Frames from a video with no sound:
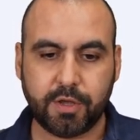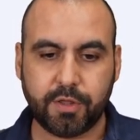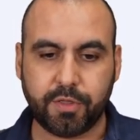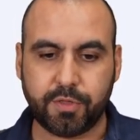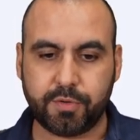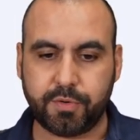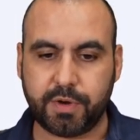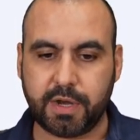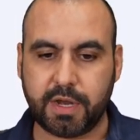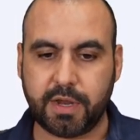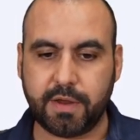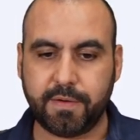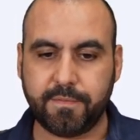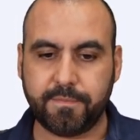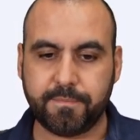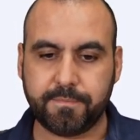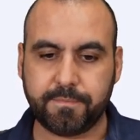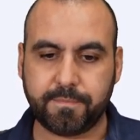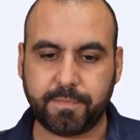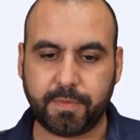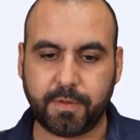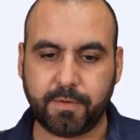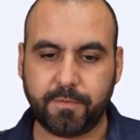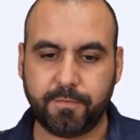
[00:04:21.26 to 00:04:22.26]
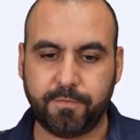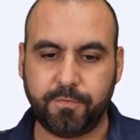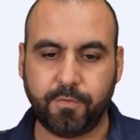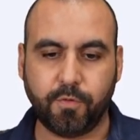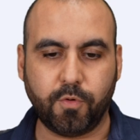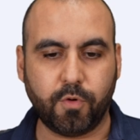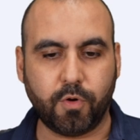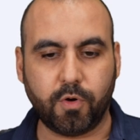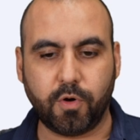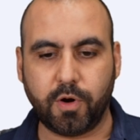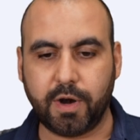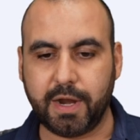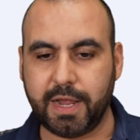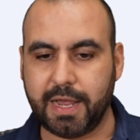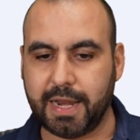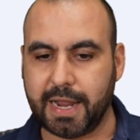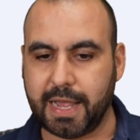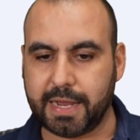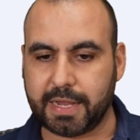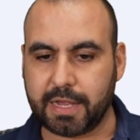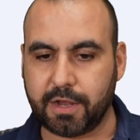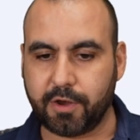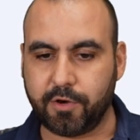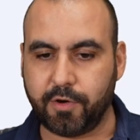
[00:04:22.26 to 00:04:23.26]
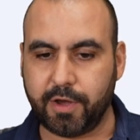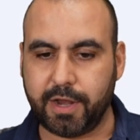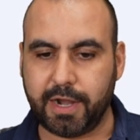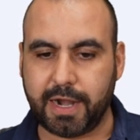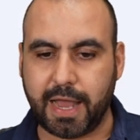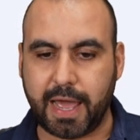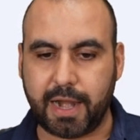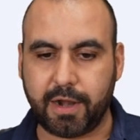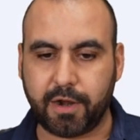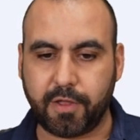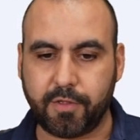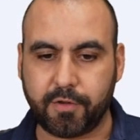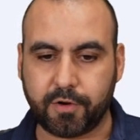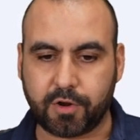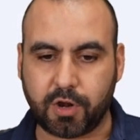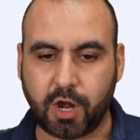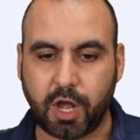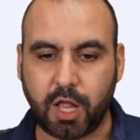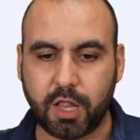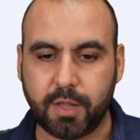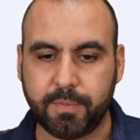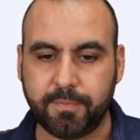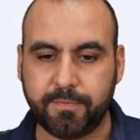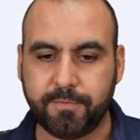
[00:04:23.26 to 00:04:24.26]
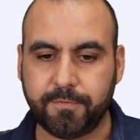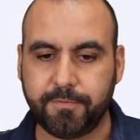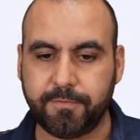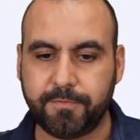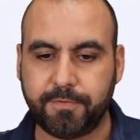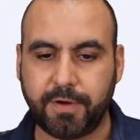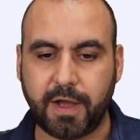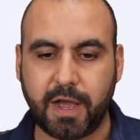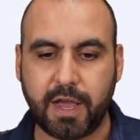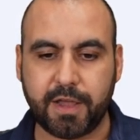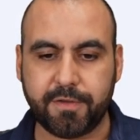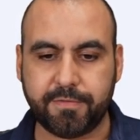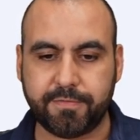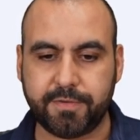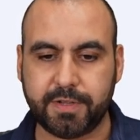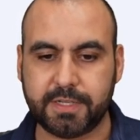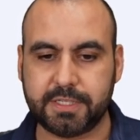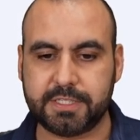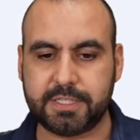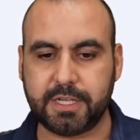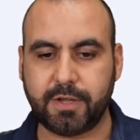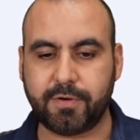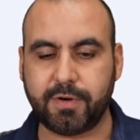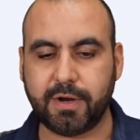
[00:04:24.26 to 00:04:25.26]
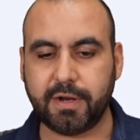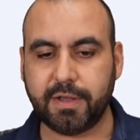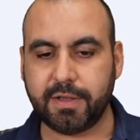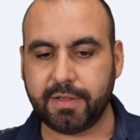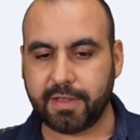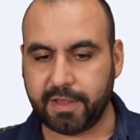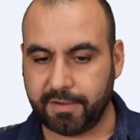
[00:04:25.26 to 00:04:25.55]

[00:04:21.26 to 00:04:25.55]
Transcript: 3, 4, and I can go ahead and add another column, 5, etc.